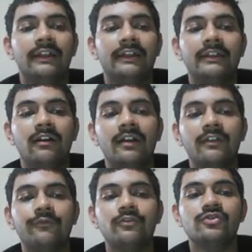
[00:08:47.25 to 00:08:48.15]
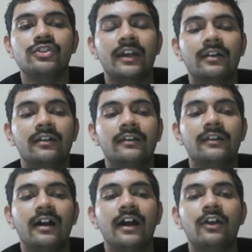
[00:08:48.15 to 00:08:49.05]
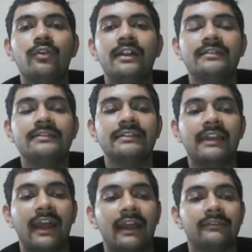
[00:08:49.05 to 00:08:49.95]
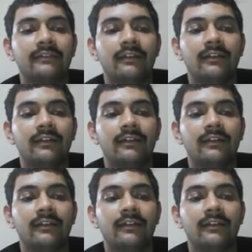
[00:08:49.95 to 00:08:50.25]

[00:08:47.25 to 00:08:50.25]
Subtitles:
Here if you check the iodine scan,